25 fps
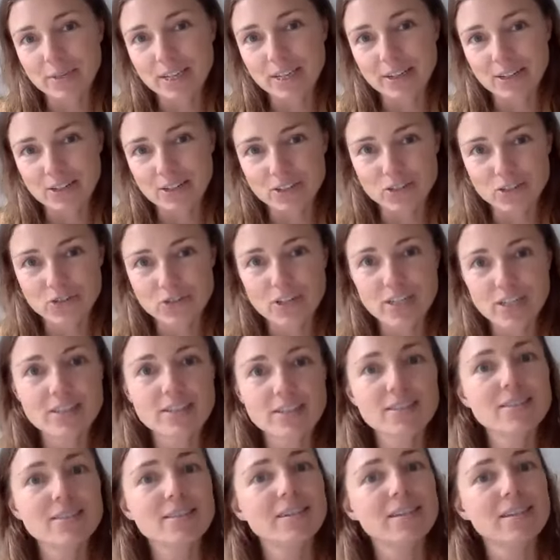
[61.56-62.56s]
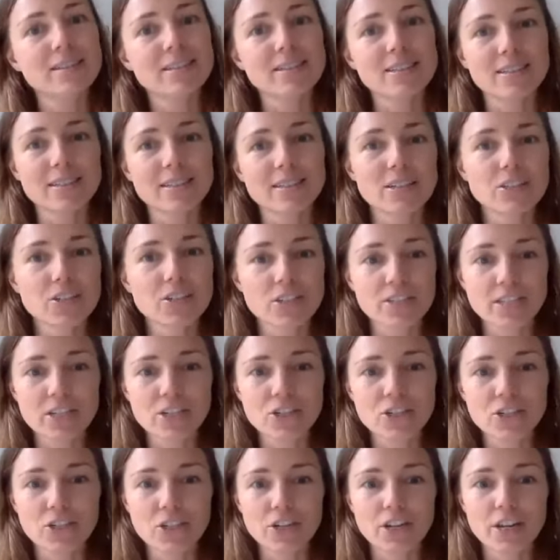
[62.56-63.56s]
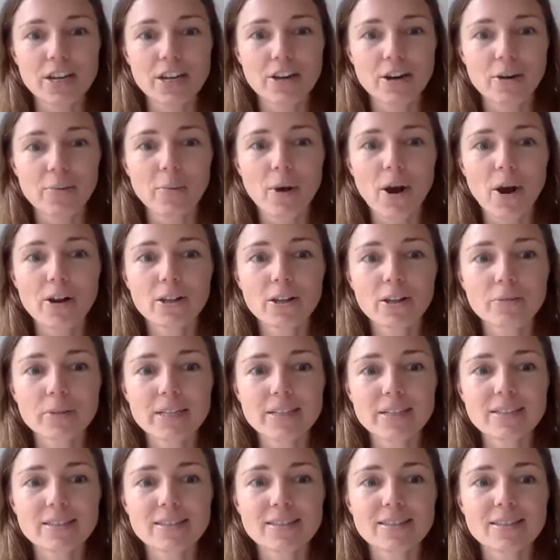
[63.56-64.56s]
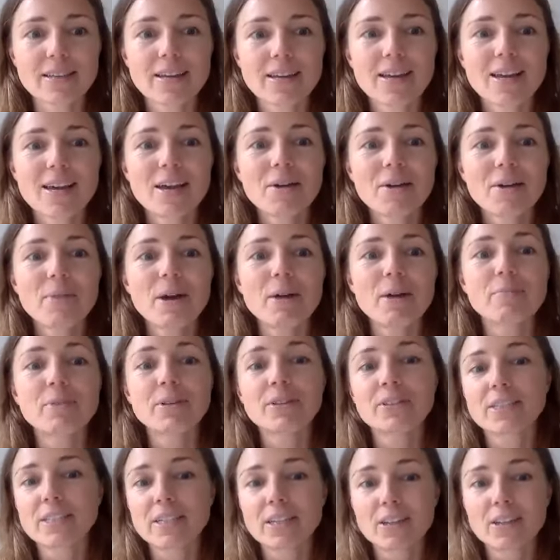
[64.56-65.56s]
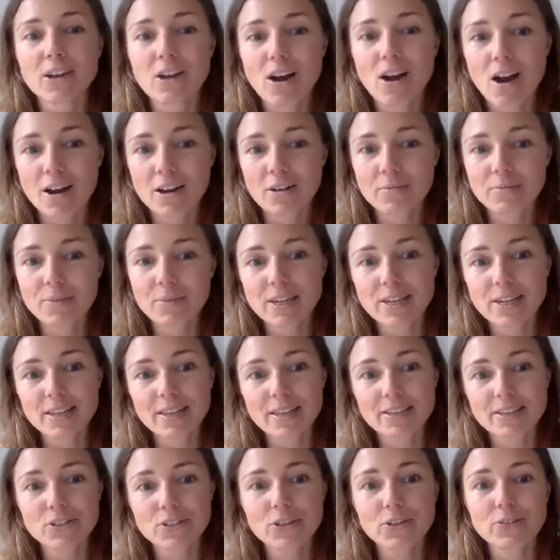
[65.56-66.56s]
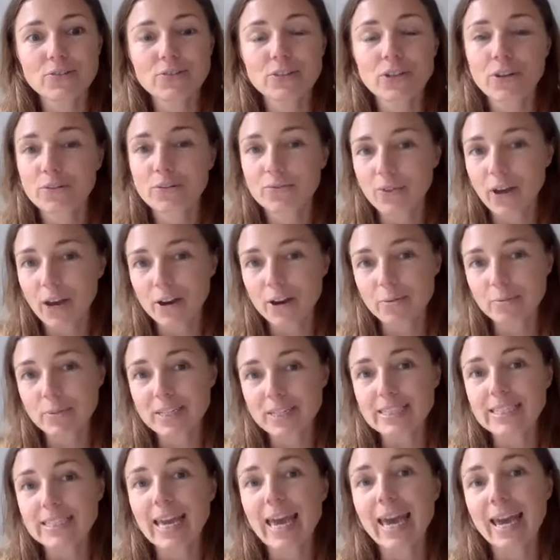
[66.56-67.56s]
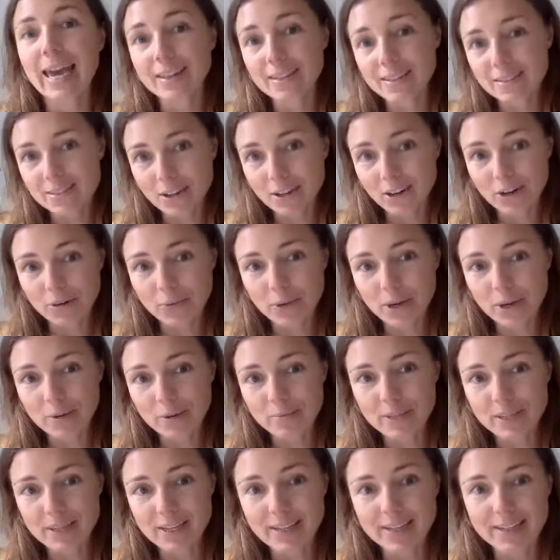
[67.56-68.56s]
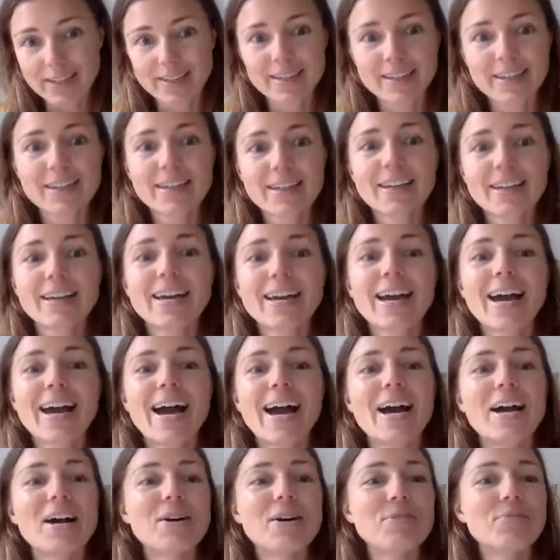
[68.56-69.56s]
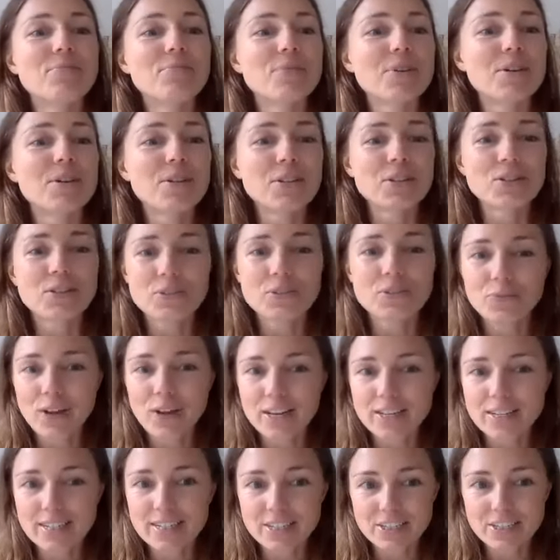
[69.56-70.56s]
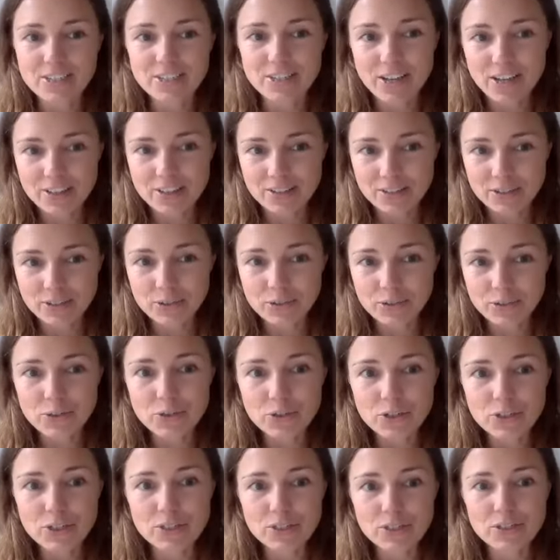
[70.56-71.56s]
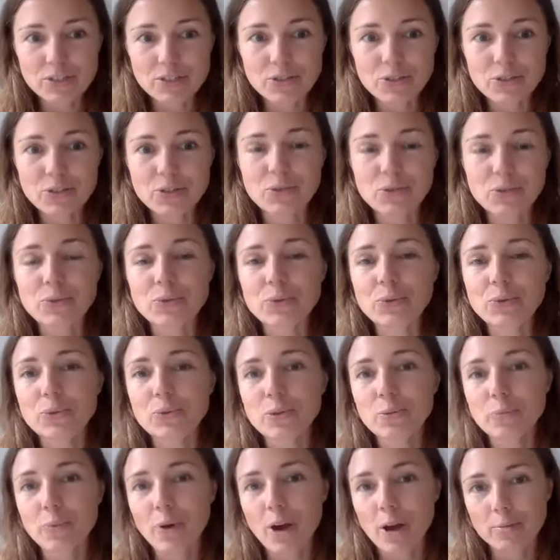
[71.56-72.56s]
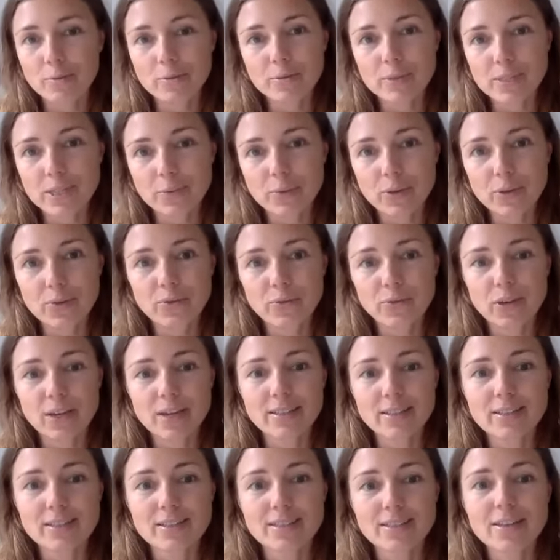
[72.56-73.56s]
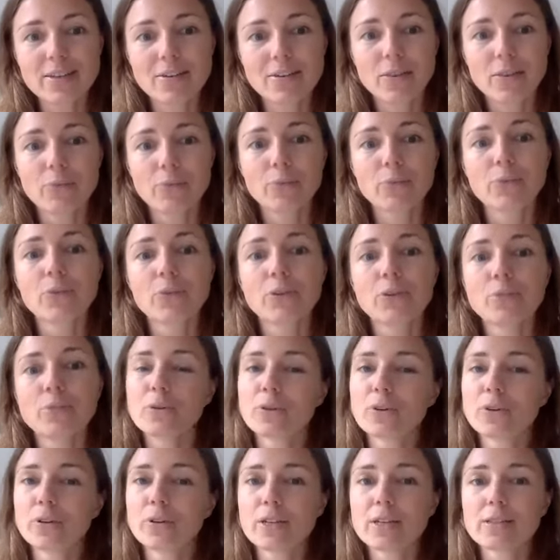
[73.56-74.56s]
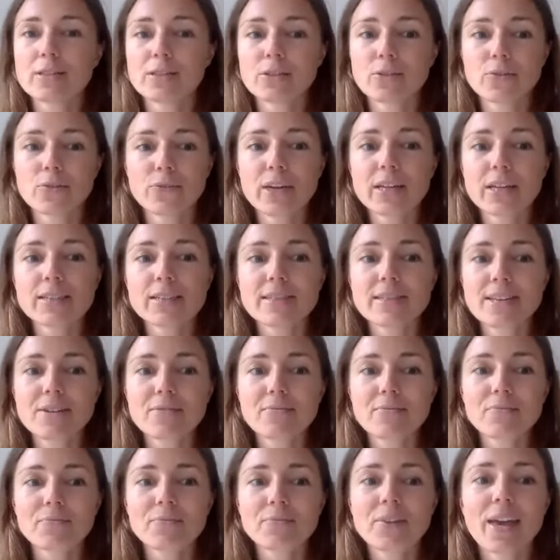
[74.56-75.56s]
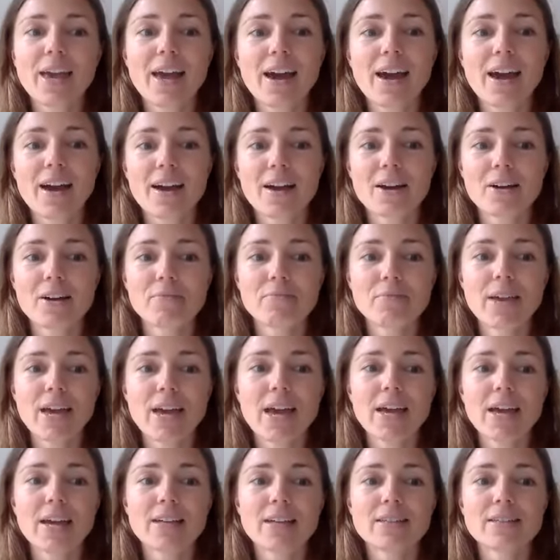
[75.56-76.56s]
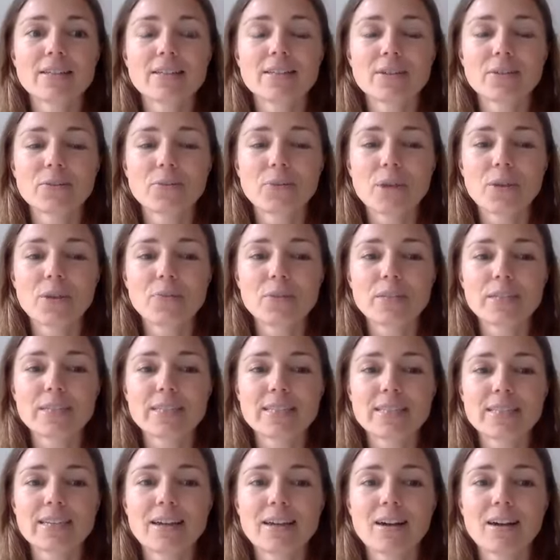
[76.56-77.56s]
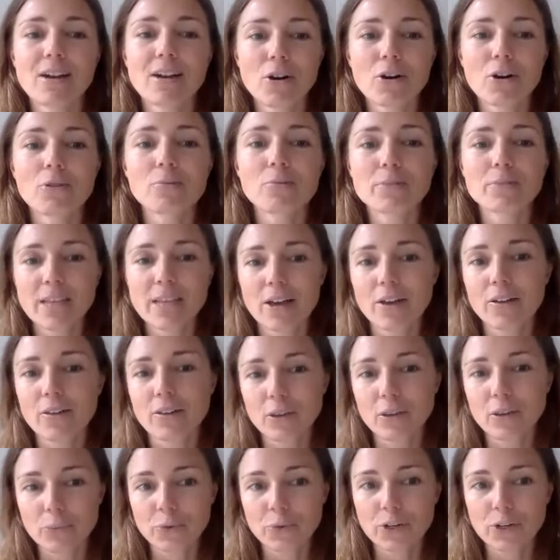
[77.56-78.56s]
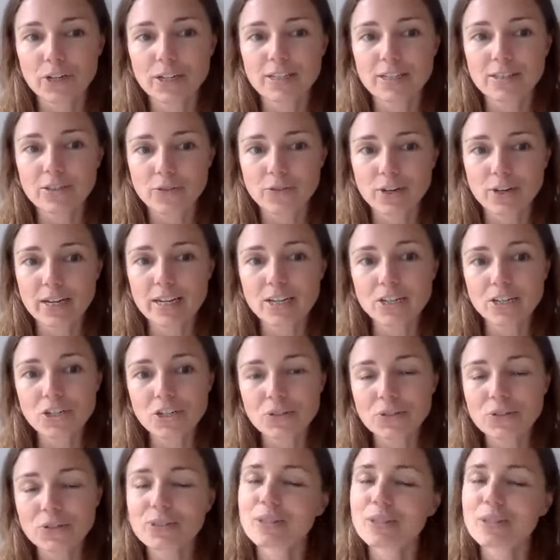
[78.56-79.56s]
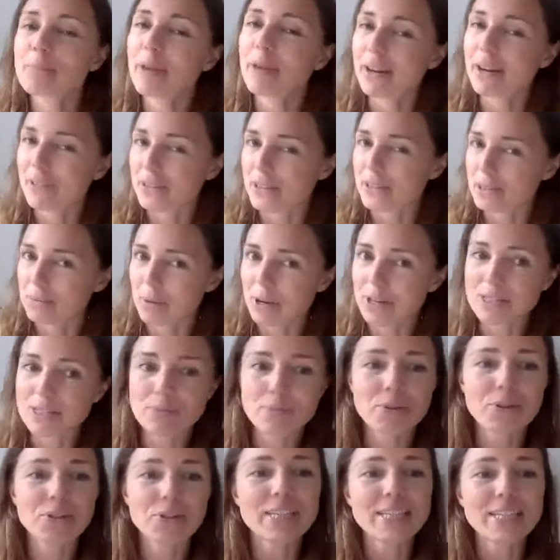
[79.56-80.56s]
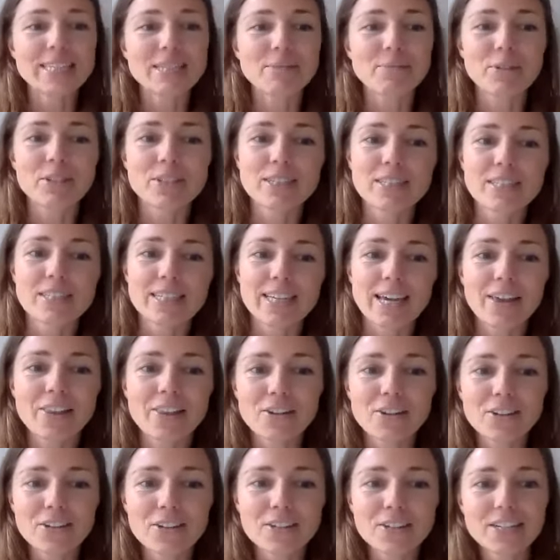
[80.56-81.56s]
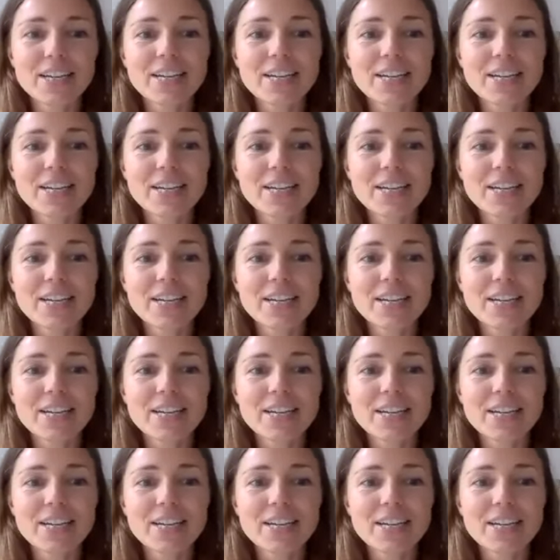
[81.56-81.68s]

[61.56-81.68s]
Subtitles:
in our streets into legislation in our parliaments, by building an economy that serves our environment and our well-being, finding solutions to the problems that we face through the communities who face them. And when we see our homes, health, and work as green issues, better as possible, let's build it together.